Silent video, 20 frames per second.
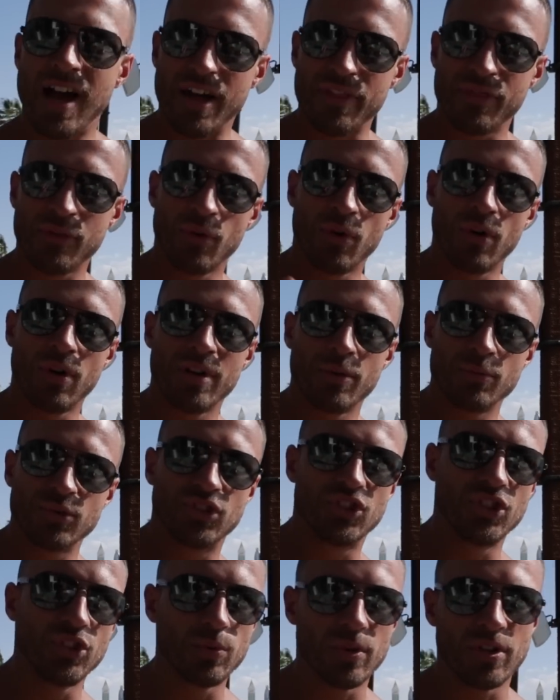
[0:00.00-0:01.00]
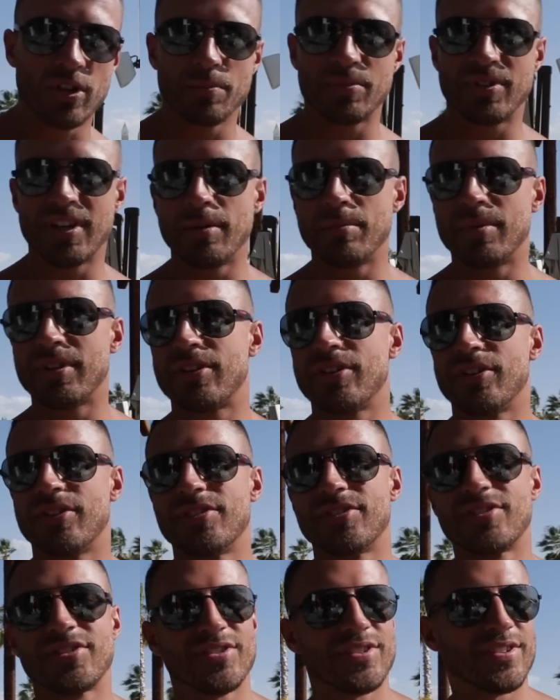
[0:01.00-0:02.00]
I thought it was due an update
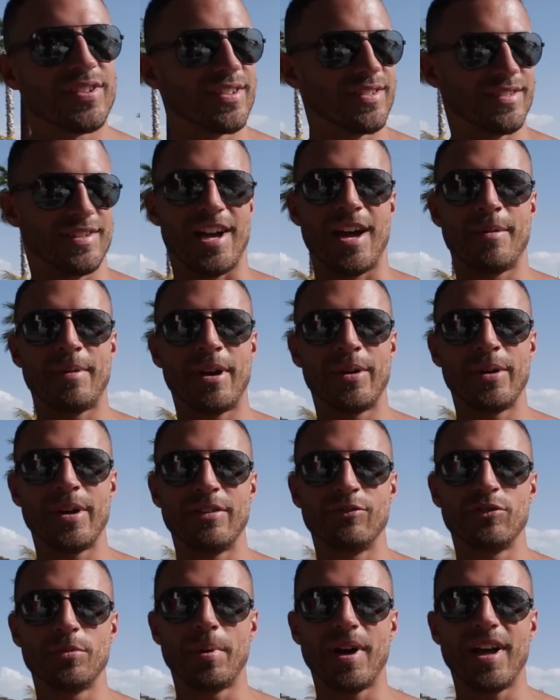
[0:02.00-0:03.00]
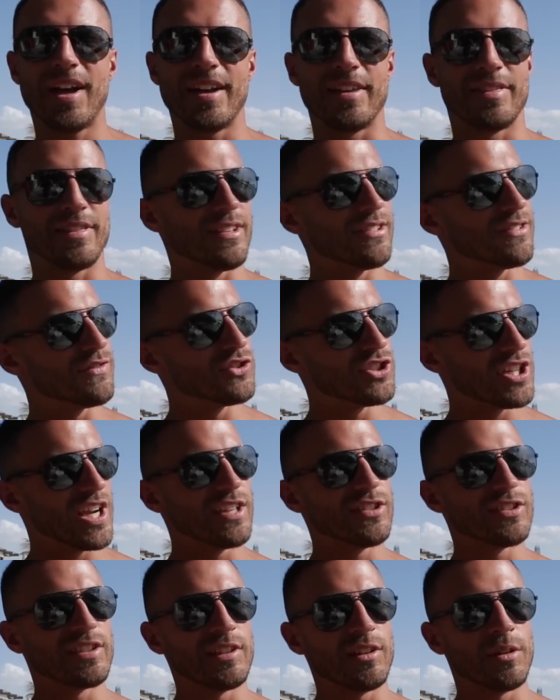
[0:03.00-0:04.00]
because I'm out here in Dubai. Things have
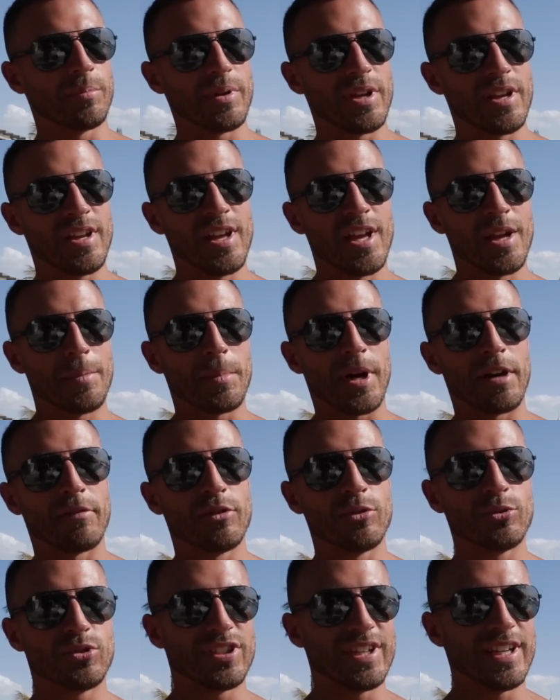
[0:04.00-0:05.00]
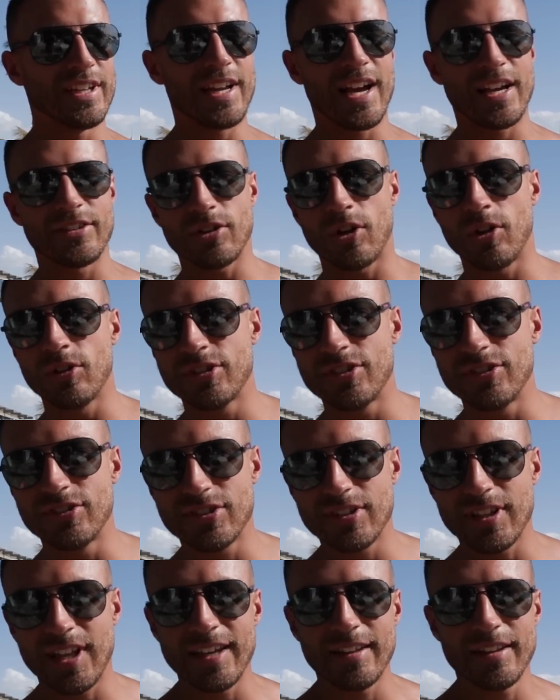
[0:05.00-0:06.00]
changed a little bit. My routine has altered
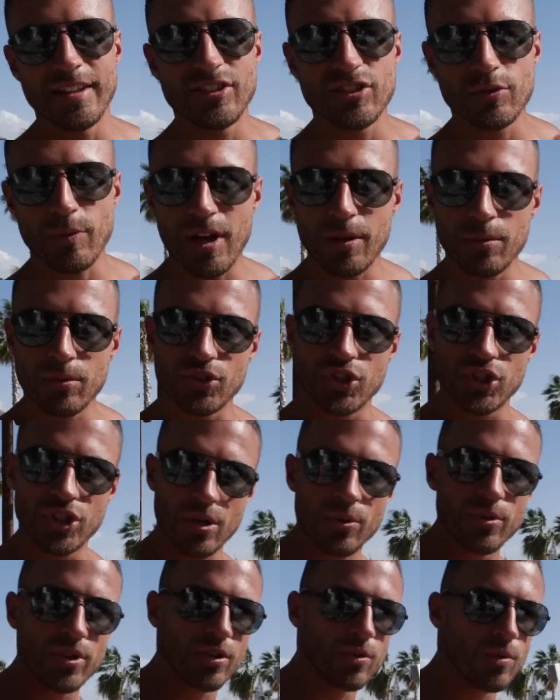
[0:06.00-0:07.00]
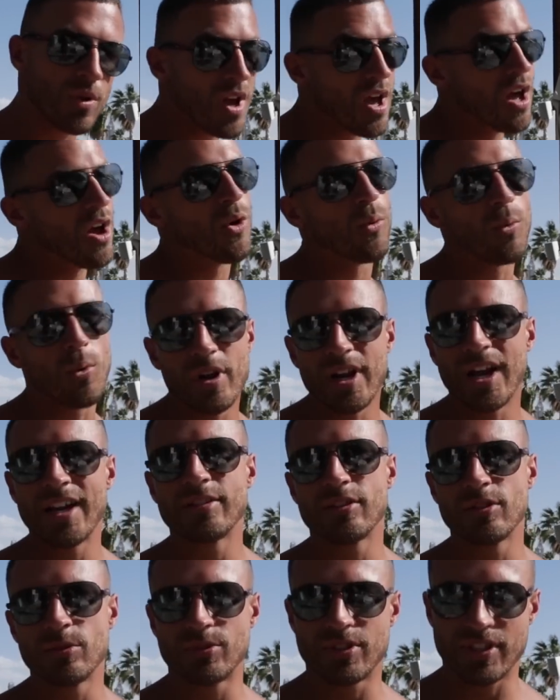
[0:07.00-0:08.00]
slightly, so I will show you what I
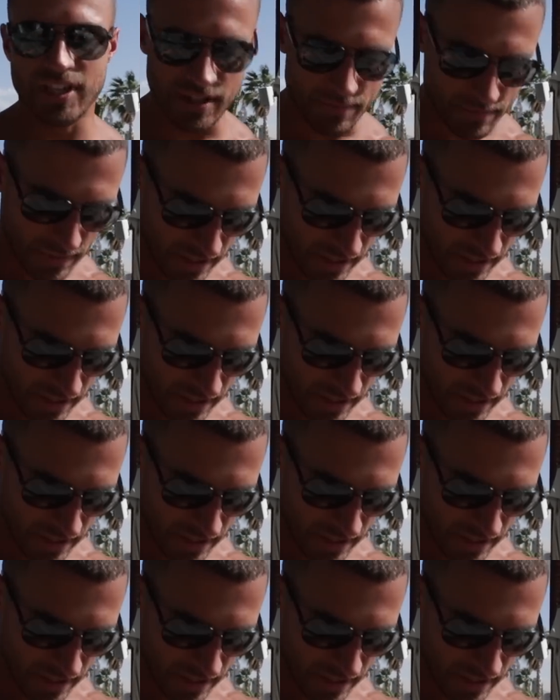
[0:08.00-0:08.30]
do to keep